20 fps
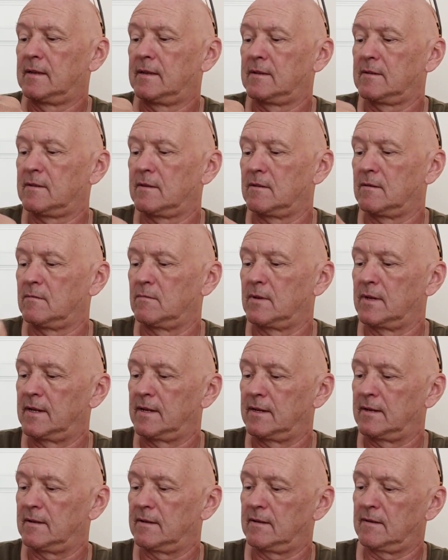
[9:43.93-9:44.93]
So
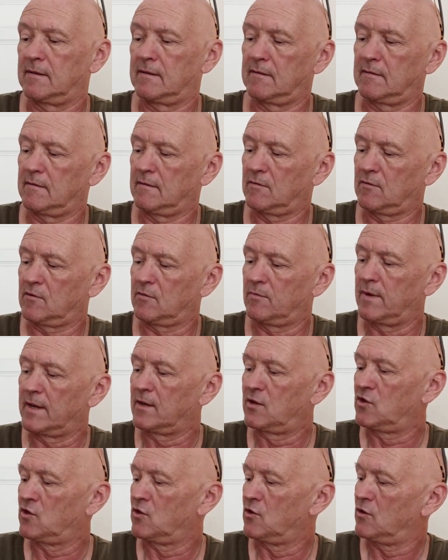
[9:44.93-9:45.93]
just
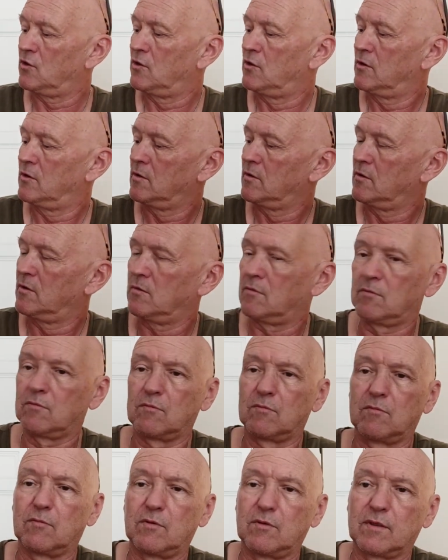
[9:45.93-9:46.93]
make sure
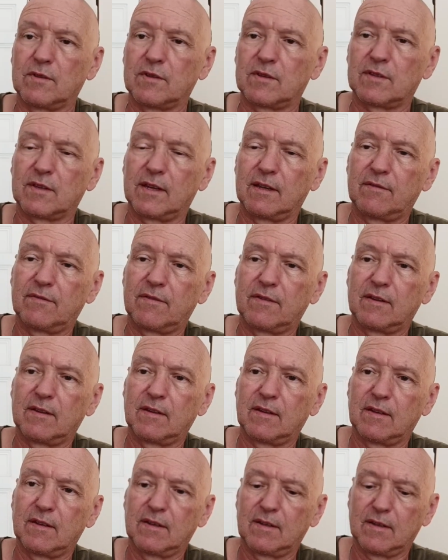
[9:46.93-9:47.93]
we're on
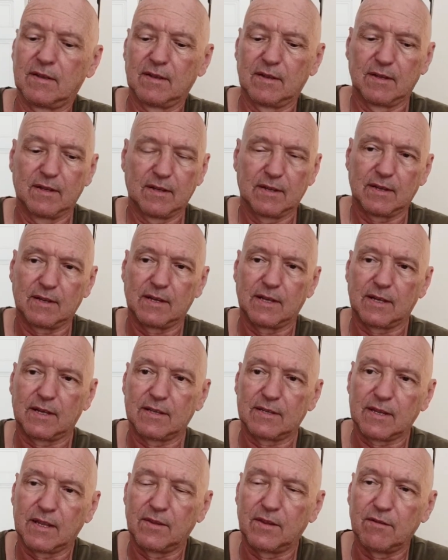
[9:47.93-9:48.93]
safe. Like I
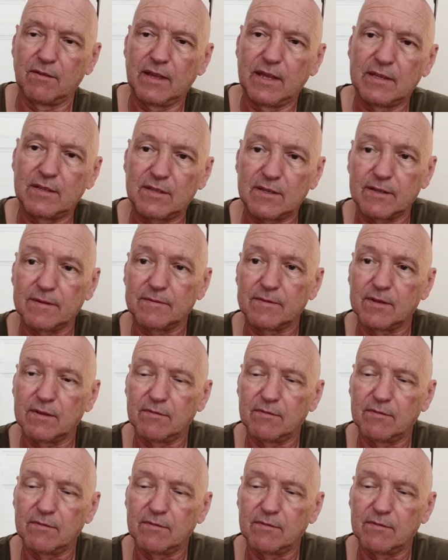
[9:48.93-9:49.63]
say, there is